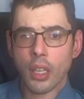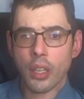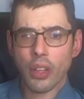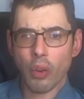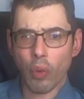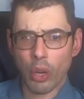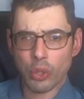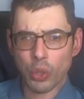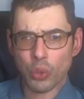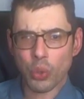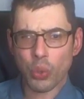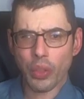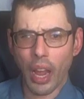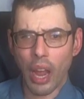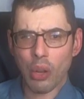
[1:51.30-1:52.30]
The Russell
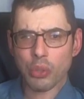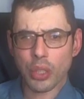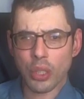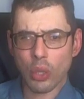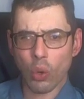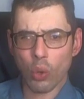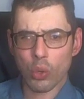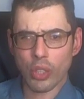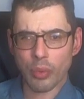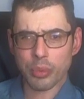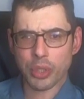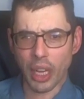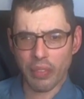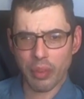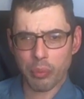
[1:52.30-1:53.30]
2000 closed up
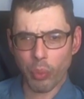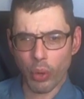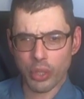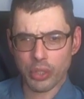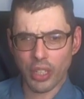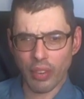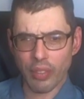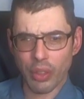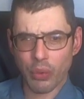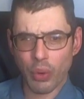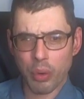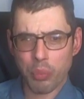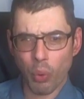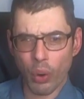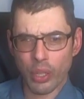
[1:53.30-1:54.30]

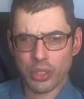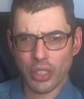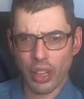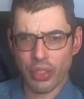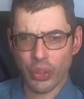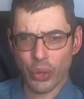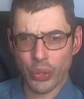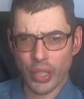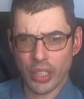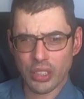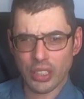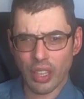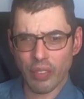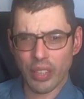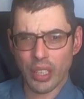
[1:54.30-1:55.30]
7.73 points to
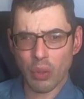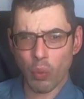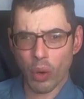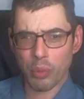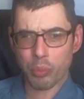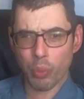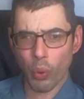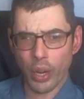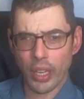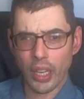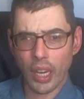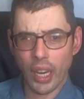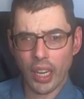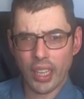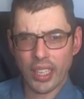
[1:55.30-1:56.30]

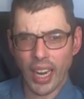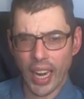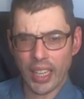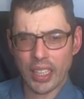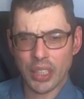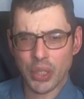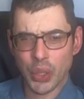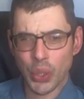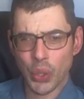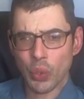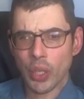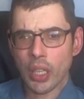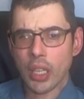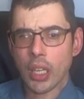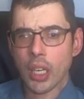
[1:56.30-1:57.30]
1371.92,
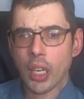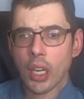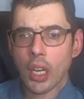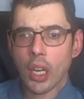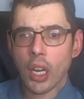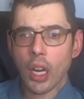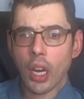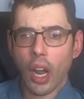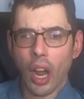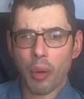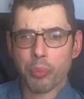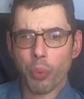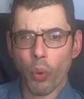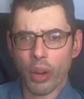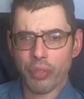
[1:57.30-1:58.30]

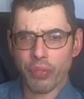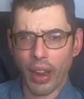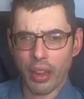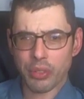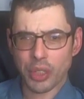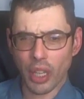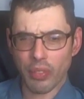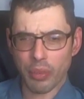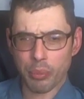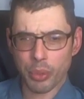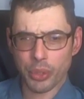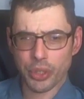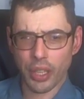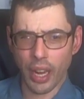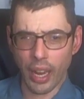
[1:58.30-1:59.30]
up
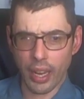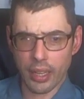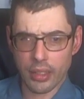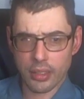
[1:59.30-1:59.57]
0.57%.